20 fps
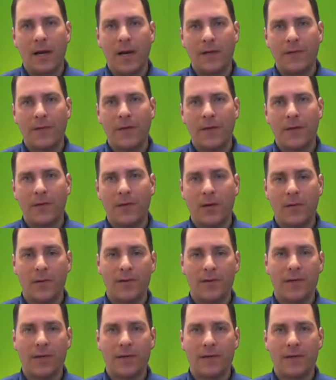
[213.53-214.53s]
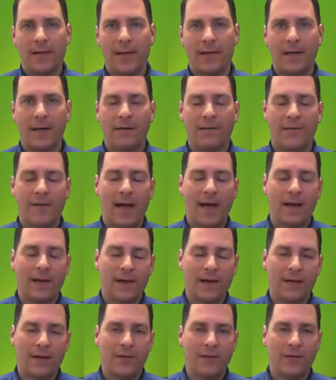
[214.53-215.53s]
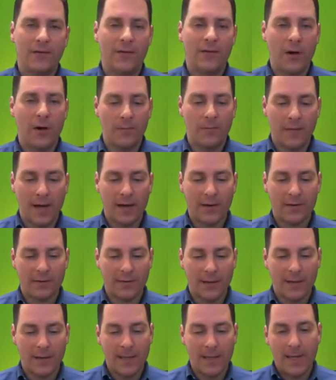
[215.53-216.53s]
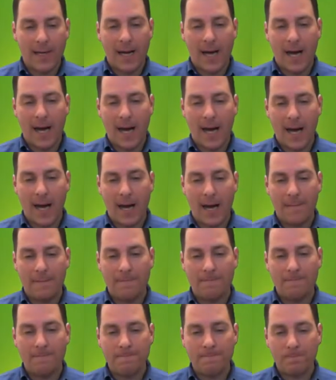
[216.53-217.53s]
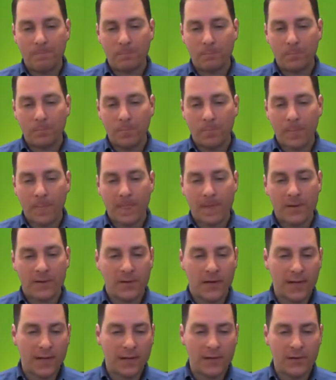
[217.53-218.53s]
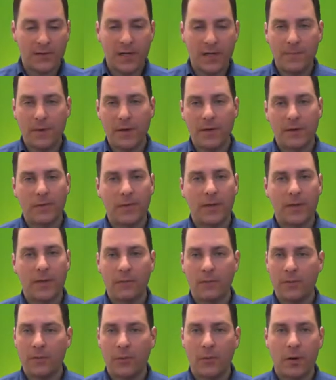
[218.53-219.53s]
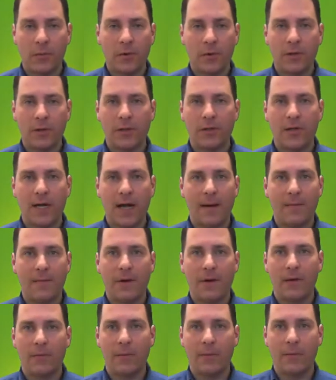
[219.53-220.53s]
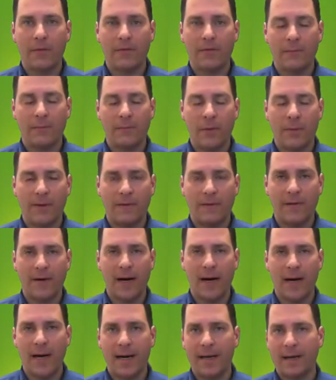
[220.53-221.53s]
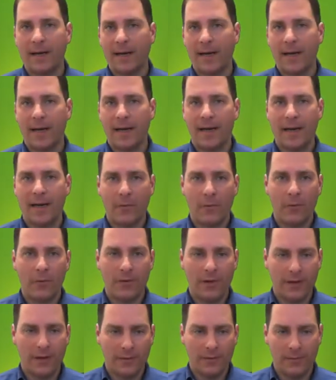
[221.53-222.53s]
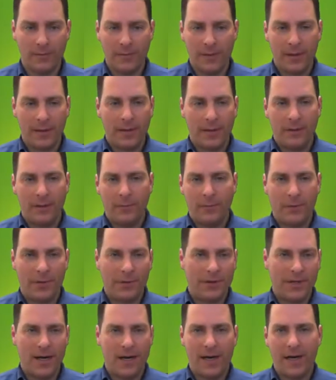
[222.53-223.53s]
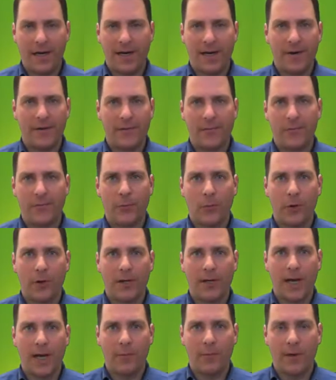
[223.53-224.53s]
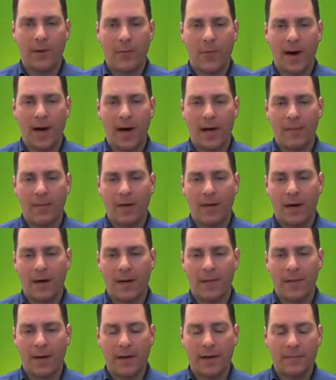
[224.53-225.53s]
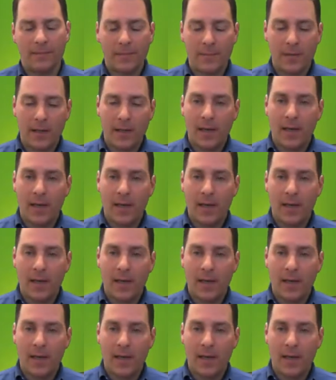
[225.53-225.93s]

And I think you know what the intent of that is. So excellent. So again, just keep on doing your normal good job there, and we'll be fine, and I won't need to put down any kind of word count requirement on there.